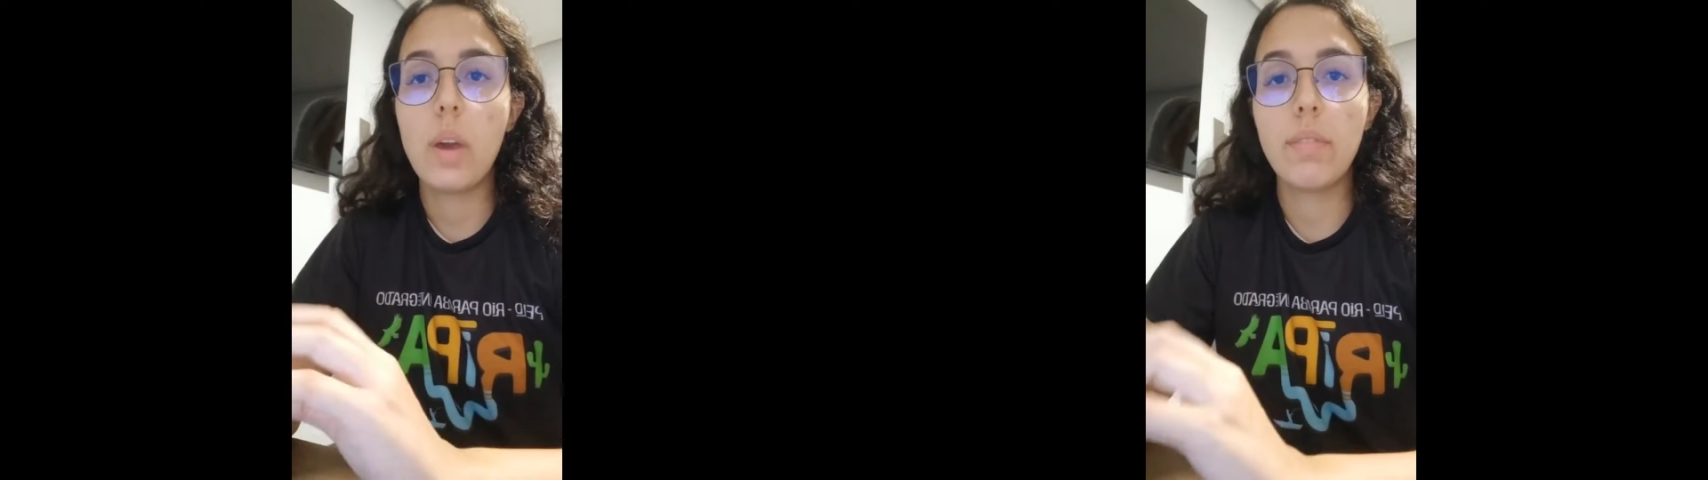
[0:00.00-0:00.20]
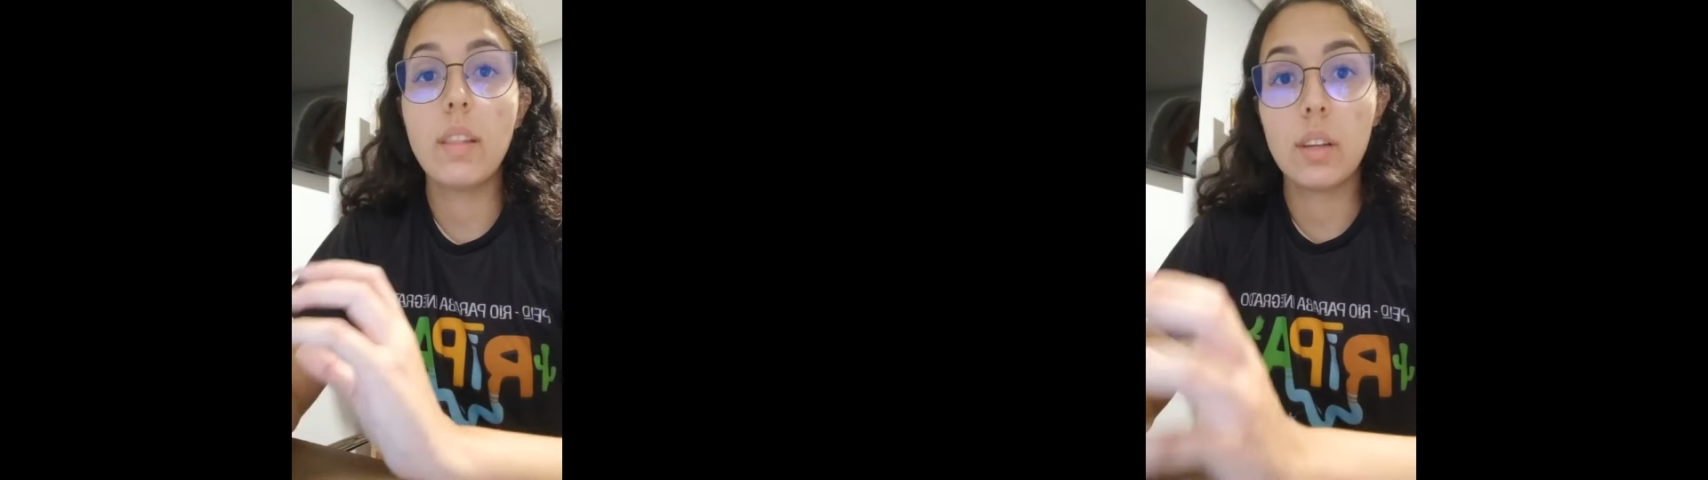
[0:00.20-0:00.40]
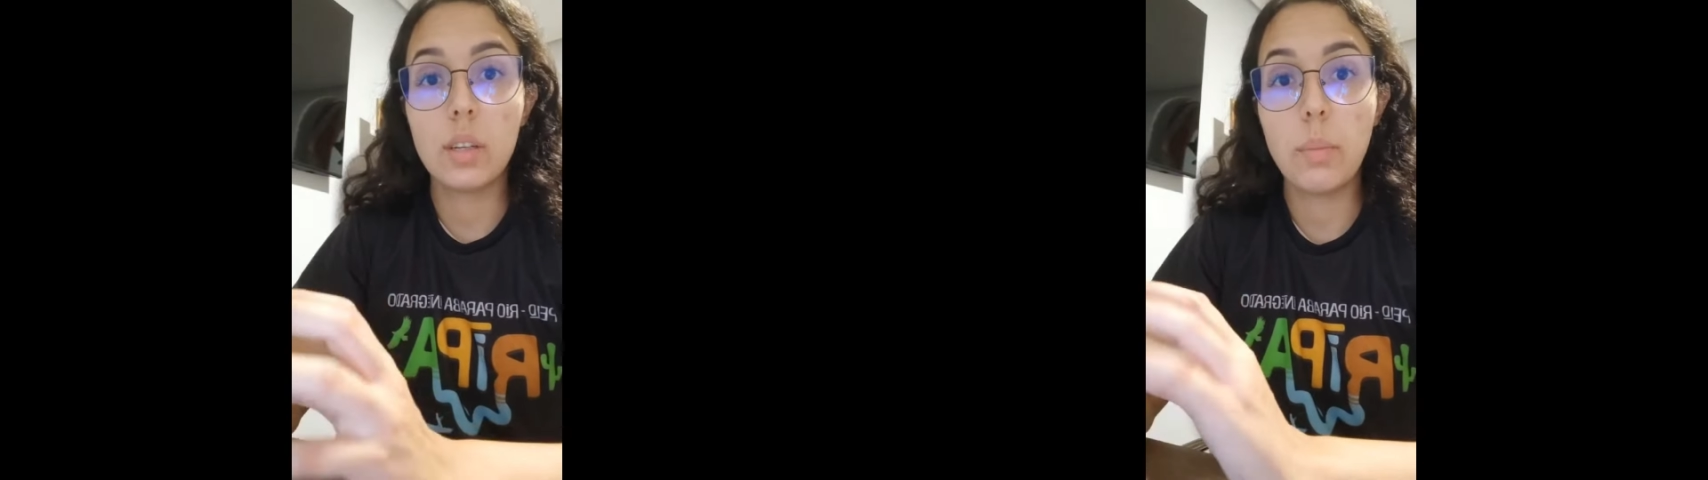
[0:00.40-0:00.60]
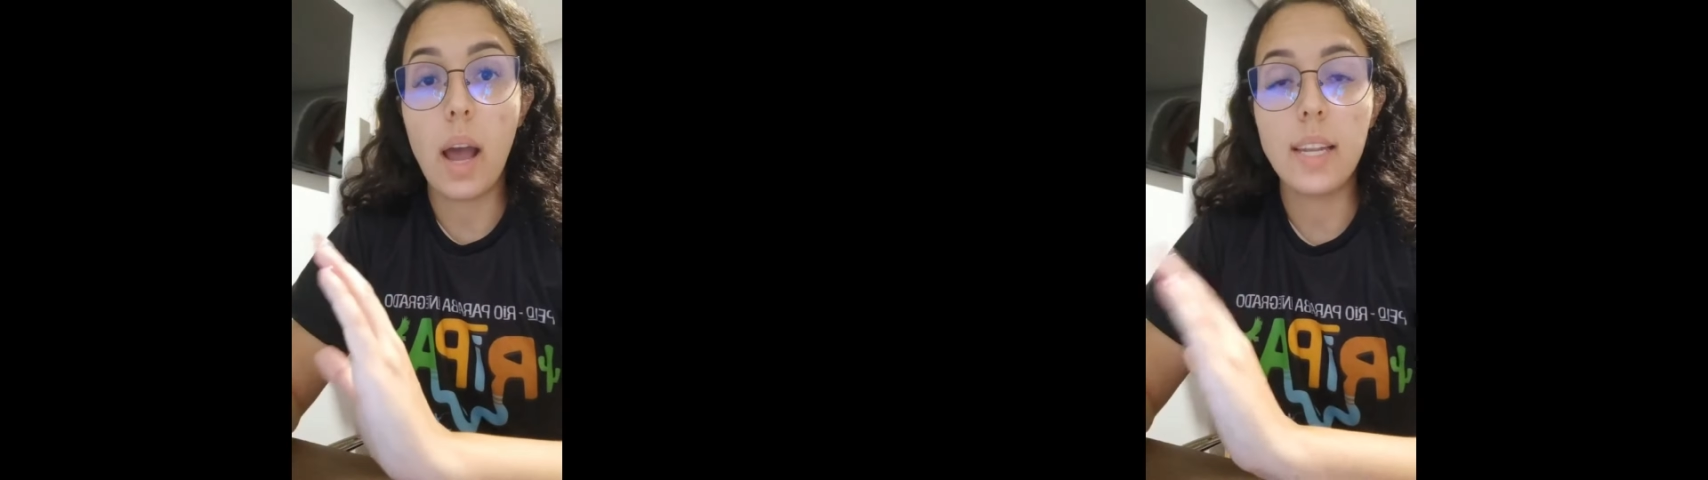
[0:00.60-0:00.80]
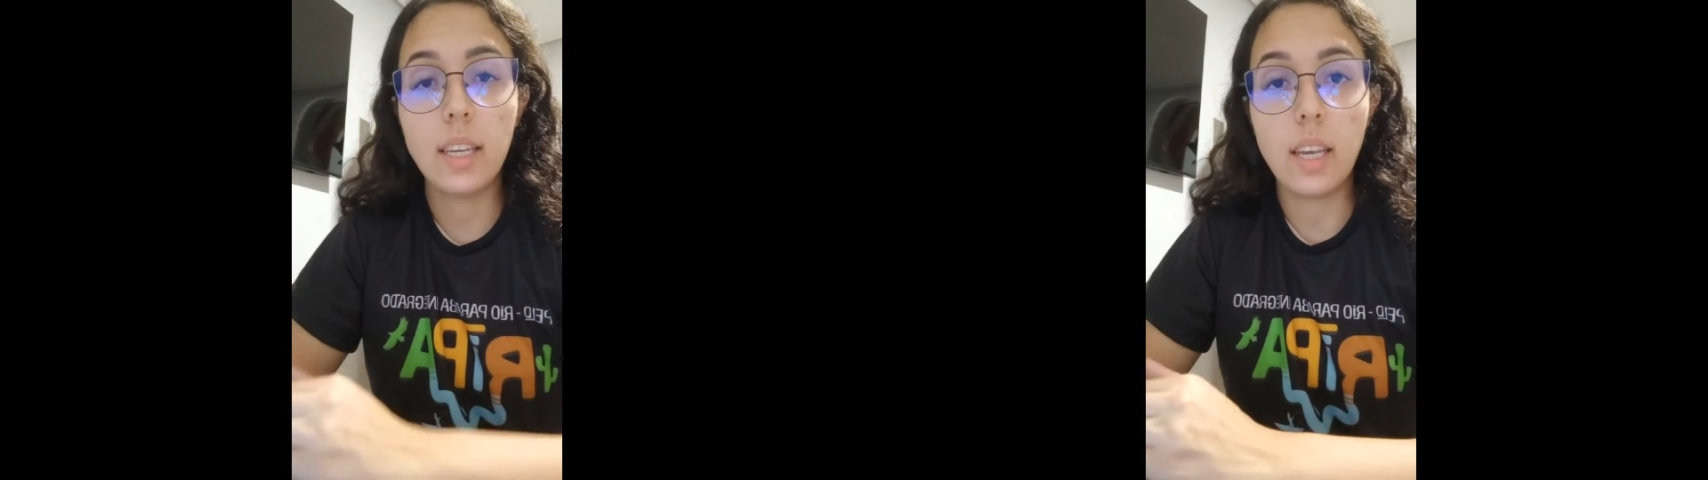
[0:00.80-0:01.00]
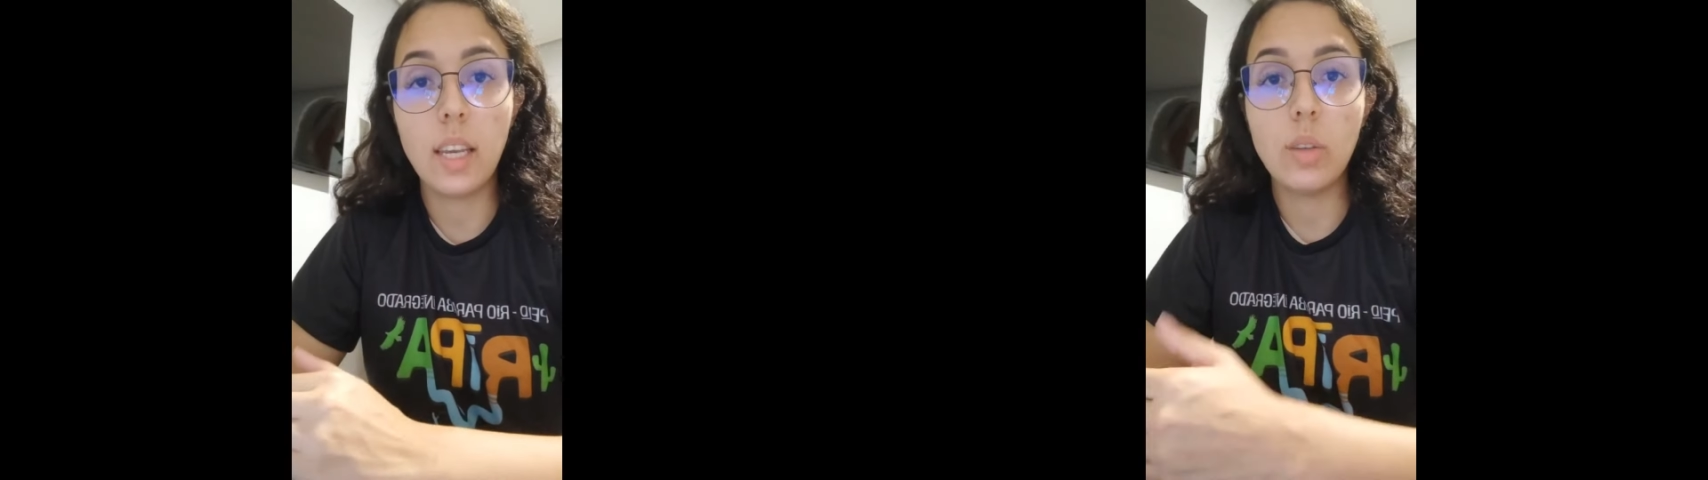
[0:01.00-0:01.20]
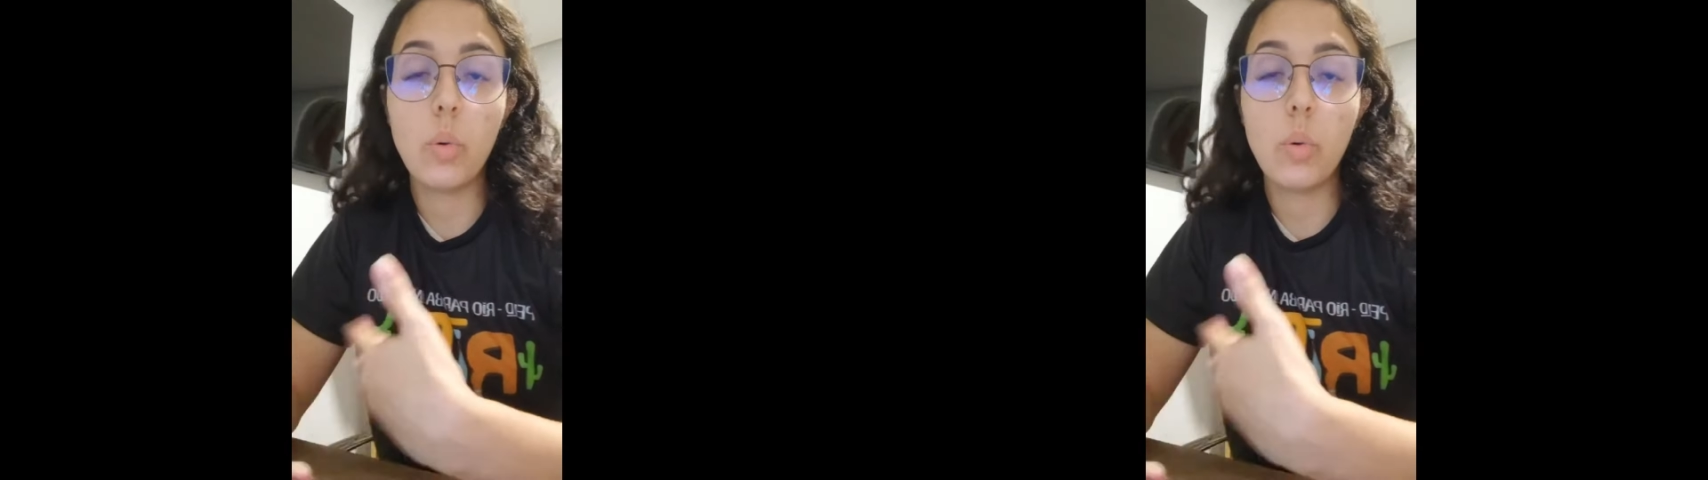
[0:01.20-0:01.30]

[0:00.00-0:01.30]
with the term Anikin,